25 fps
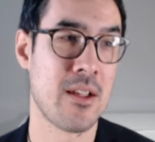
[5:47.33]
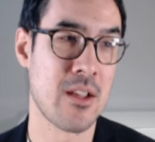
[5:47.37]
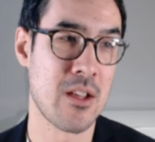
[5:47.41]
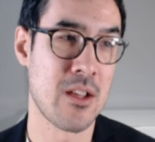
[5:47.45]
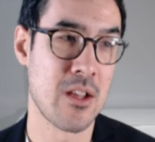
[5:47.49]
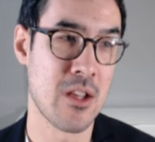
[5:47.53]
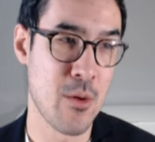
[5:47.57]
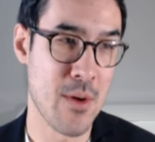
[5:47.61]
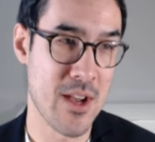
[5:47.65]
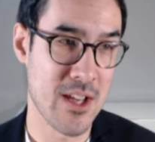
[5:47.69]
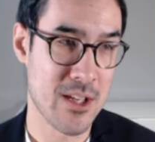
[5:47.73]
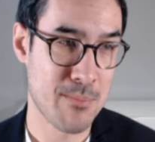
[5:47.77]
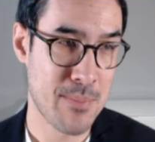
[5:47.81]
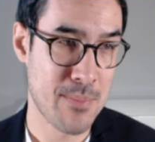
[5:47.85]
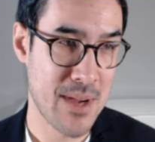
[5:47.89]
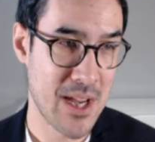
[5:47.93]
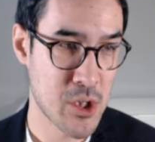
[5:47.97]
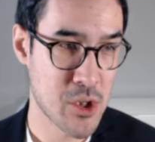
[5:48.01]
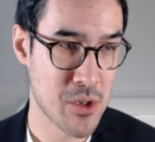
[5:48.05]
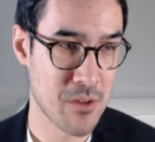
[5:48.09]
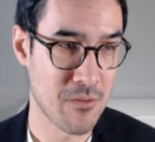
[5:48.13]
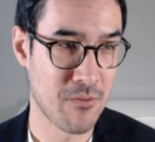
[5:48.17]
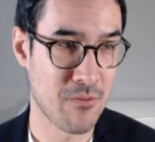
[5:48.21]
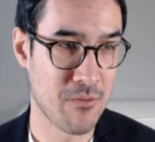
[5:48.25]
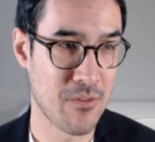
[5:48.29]
US
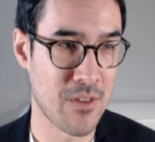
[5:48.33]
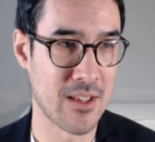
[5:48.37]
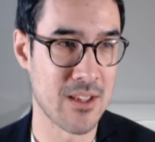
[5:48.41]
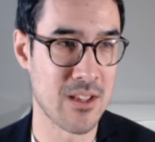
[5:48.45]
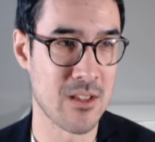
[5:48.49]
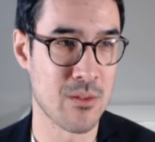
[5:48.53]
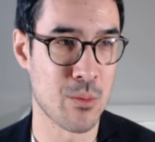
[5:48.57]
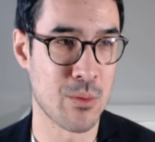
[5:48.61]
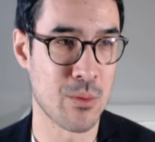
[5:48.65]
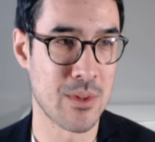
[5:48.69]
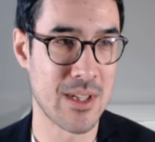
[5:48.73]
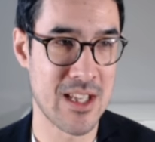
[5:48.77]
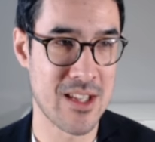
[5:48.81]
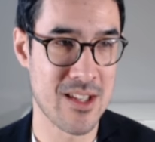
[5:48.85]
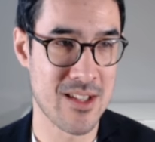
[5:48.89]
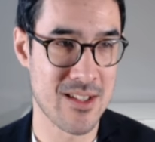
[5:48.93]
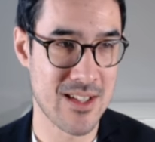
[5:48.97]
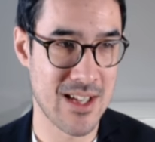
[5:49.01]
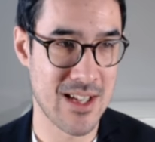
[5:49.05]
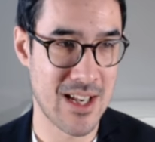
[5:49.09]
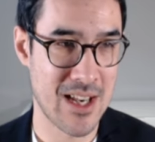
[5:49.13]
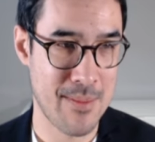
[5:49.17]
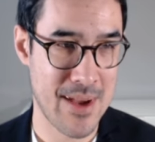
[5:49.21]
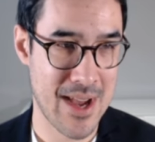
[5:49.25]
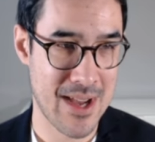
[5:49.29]
pension funds will need to
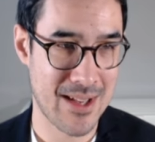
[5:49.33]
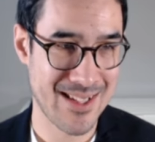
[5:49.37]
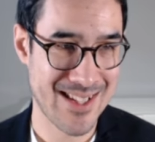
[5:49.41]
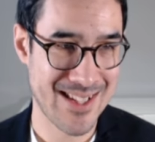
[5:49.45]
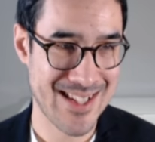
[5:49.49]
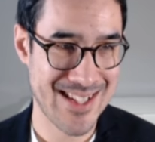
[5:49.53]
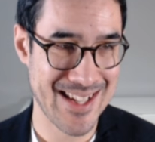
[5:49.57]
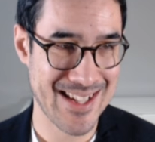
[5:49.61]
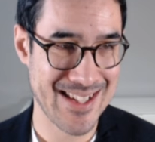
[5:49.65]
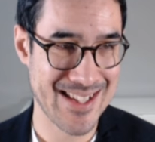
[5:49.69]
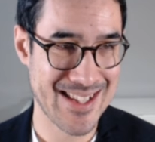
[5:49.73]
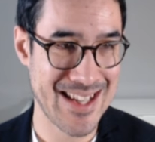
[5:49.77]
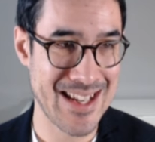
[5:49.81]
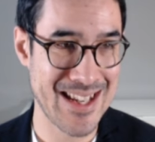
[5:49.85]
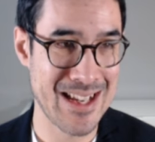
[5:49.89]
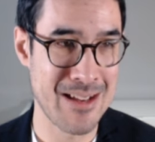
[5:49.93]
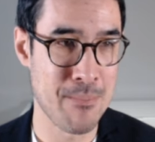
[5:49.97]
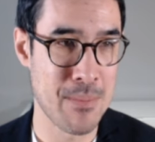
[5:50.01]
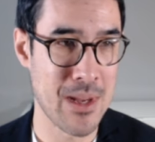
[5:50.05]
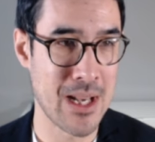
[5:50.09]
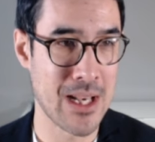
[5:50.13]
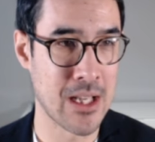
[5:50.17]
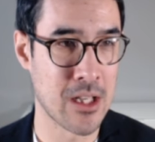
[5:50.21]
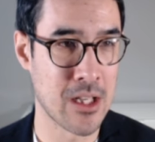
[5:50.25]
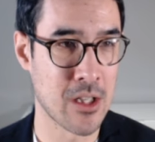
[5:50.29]
sell about $16
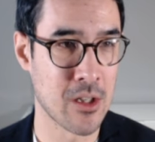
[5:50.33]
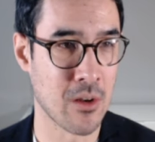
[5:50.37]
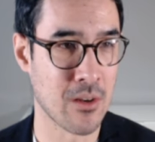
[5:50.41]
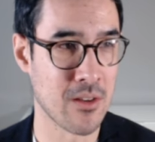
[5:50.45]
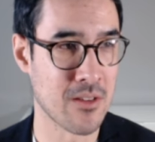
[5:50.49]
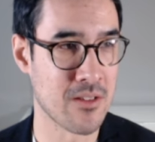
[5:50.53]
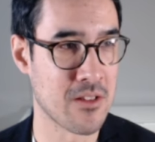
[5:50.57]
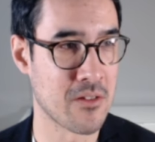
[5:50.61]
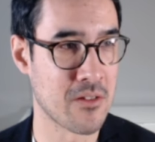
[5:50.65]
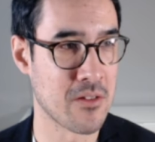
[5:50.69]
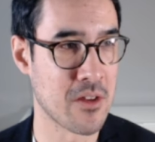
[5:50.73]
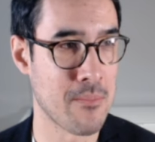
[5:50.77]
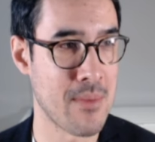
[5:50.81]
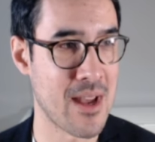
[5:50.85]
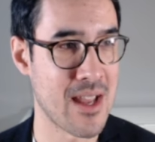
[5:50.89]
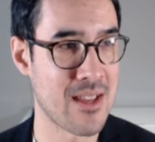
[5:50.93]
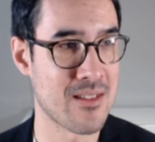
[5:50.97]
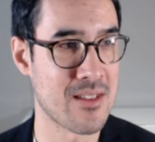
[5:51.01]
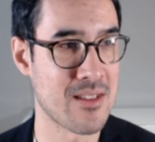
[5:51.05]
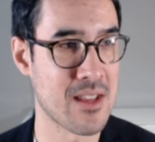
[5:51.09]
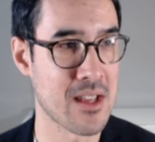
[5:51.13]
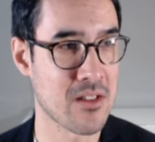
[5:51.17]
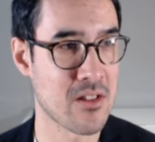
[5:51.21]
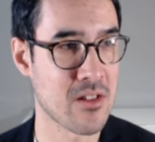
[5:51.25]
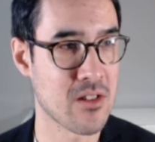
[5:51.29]
billion of
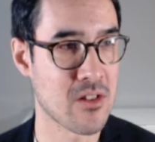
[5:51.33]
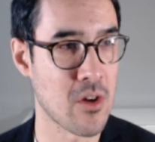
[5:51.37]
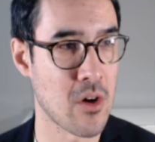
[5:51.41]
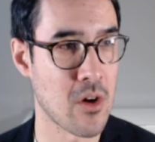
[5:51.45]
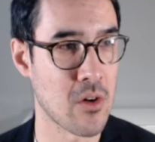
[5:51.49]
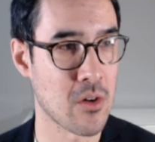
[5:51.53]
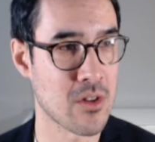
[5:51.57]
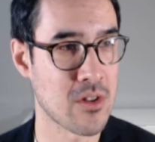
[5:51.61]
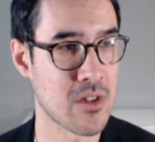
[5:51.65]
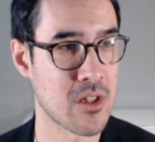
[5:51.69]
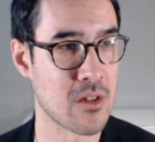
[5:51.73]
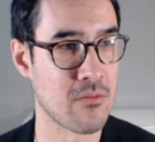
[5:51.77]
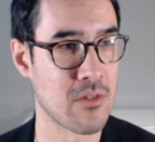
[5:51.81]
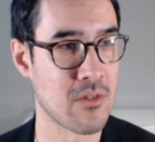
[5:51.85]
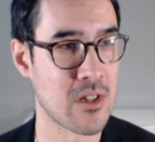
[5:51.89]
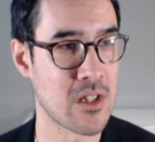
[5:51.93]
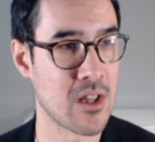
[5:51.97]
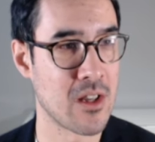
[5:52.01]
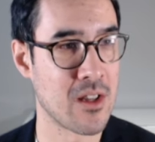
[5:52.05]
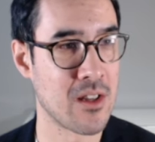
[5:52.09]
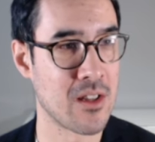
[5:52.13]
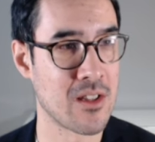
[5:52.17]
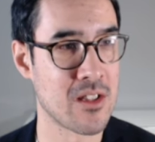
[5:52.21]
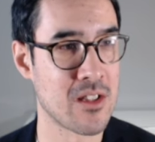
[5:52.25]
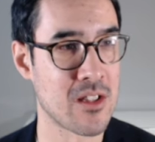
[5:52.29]
domestic stocks to
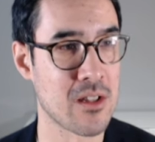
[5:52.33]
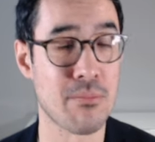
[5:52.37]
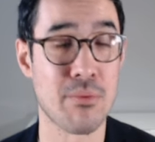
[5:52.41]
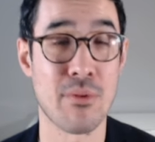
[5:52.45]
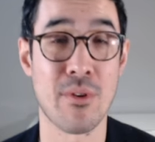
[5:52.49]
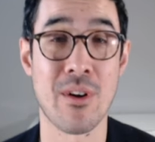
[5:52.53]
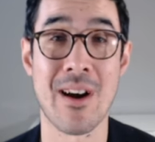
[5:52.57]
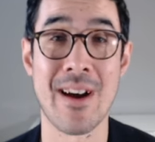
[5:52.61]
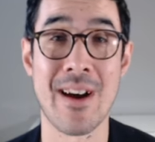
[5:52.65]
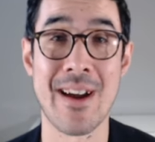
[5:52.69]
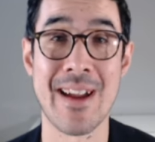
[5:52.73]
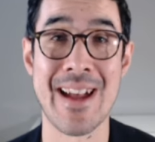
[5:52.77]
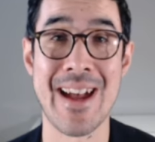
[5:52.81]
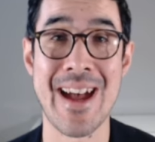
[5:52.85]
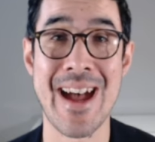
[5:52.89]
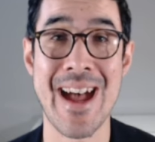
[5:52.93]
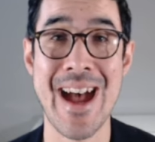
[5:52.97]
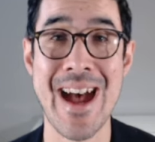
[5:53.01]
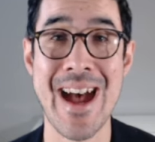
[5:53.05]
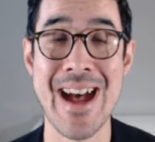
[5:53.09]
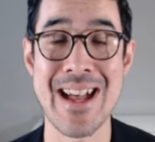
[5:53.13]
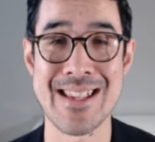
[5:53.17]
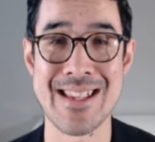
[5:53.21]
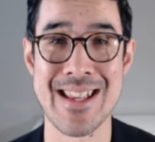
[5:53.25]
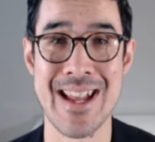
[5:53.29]
return to prior
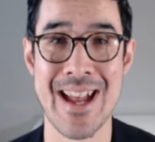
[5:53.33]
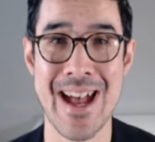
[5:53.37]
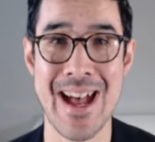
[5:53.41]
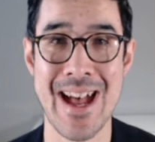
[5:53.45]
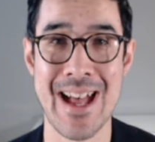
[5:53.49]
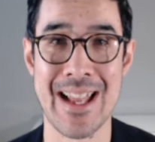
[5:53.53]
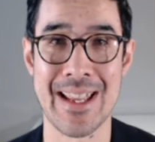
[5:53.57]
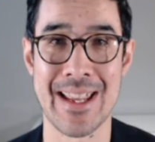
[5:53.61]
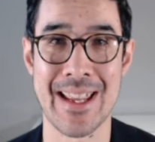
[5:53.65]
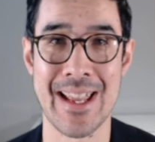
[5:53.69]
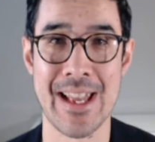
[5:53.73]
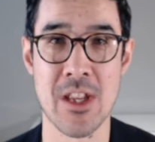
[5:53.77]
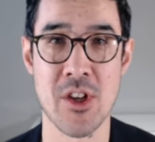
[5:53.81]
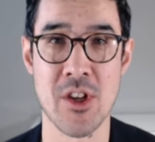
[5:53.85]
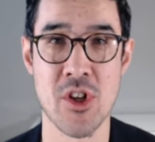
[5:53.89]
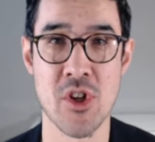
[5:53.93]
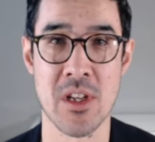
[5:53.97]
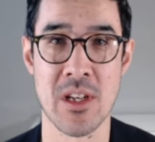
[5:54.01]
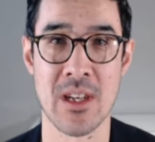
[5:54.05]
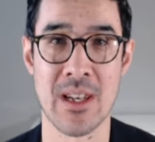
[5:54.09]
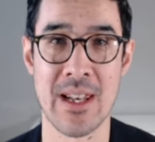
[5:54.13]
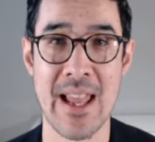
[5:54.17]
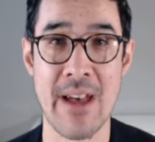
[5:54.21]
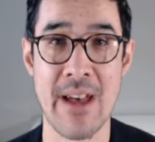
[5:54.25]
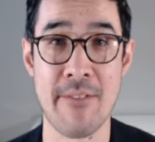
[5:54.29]
asset
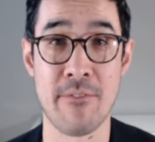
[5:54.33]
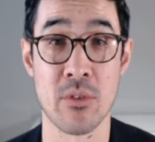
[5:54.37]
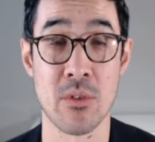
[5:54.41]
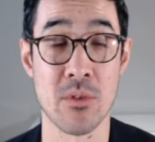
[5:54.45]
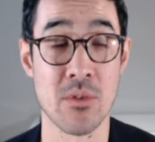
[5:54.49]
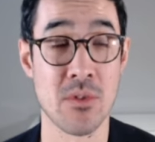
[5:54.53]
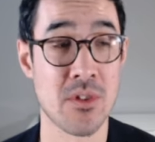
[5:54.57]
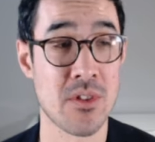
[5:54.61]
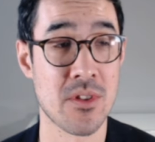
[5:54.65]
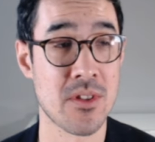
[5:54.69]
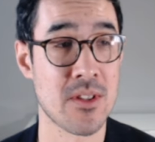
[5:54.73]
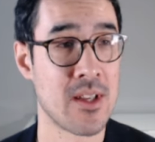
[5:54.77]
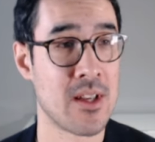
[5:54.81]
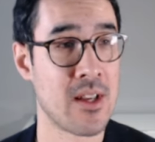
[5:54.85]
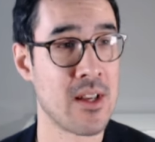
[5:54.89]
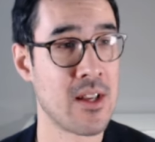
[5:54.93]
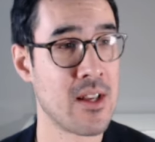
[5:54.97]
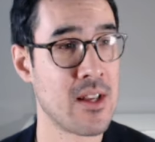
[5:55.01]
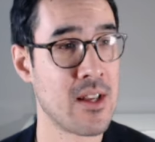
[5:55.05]
allocation levels,